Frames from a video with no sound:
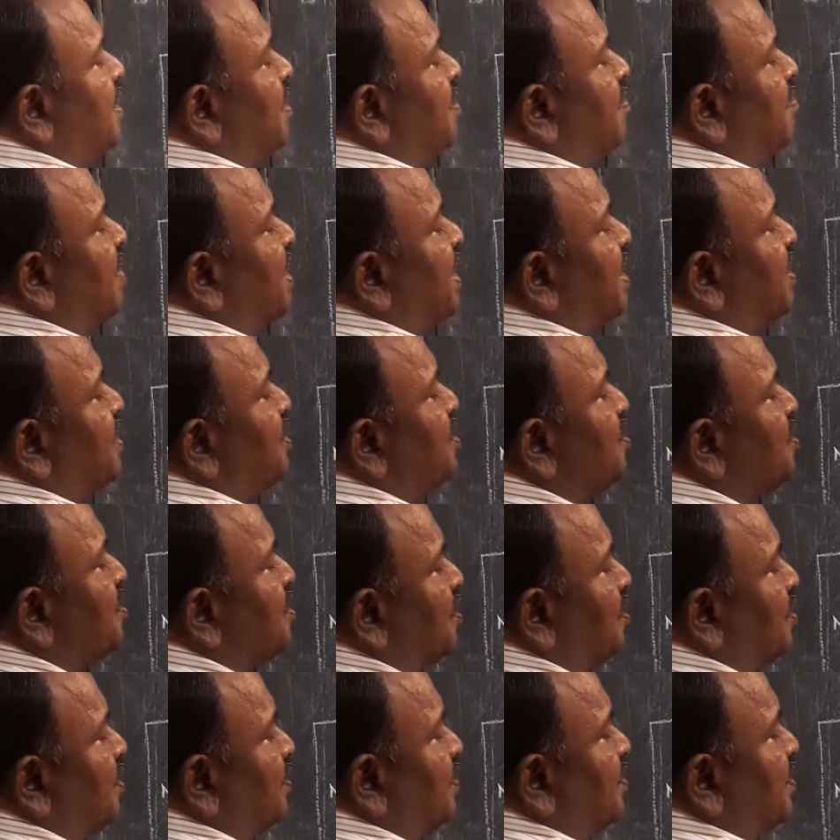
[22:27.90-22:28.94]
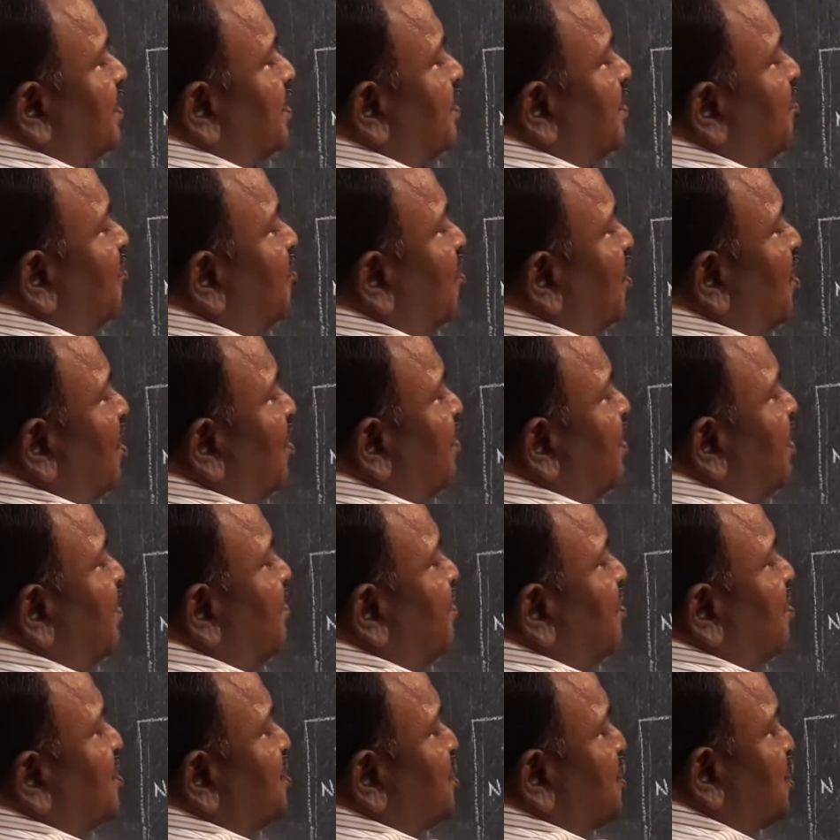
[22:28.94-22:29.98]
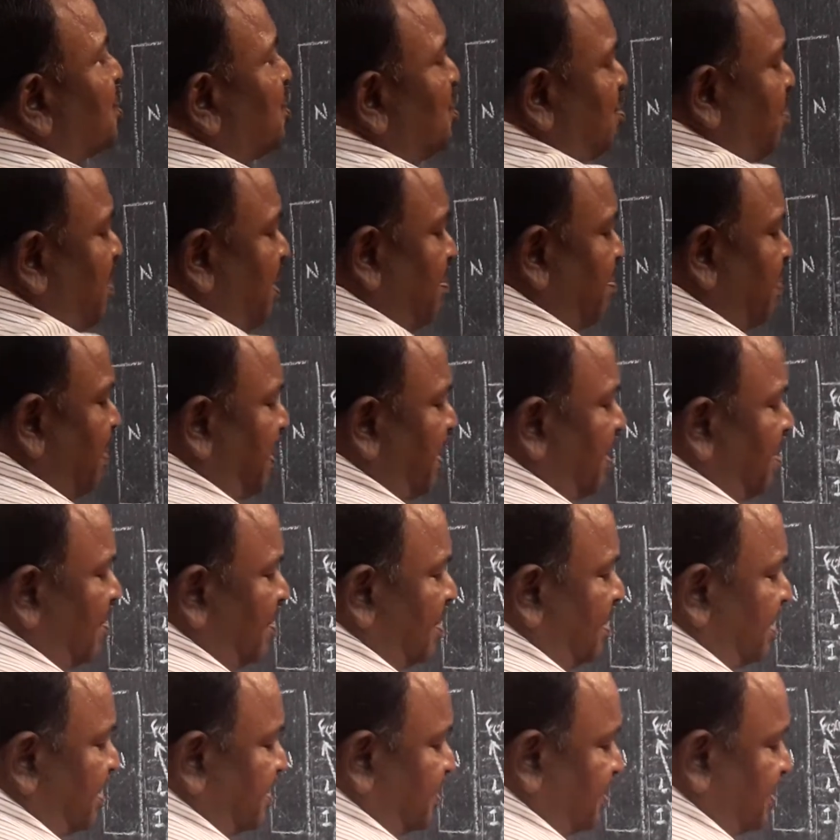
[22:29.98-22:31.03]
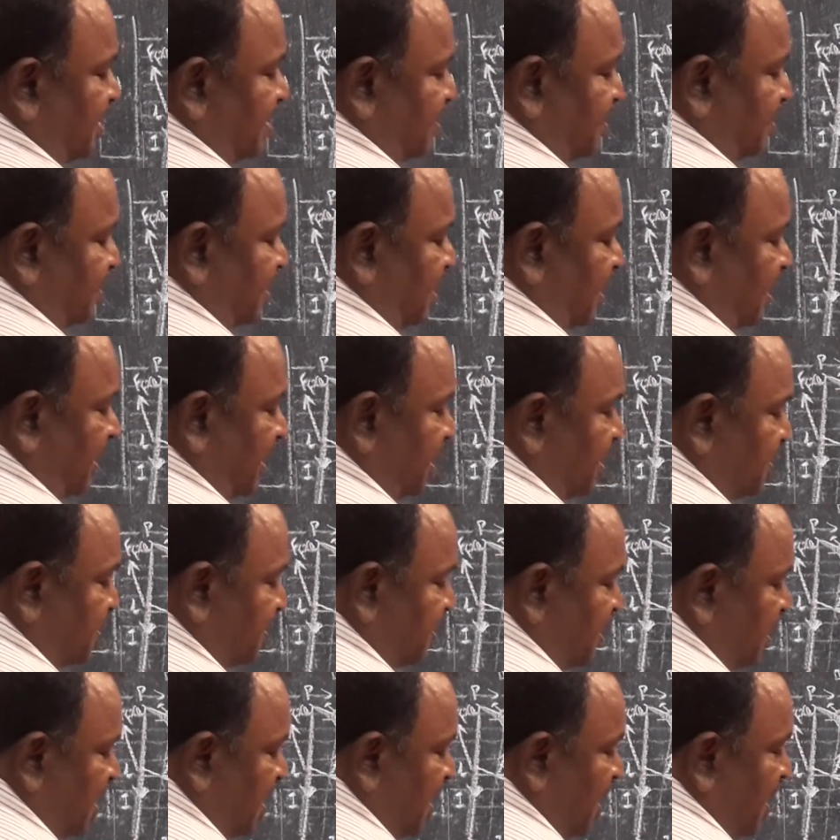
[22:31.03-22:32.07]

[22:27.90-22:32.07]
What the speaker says: by 2, one of the force into perpendicular distance. That is,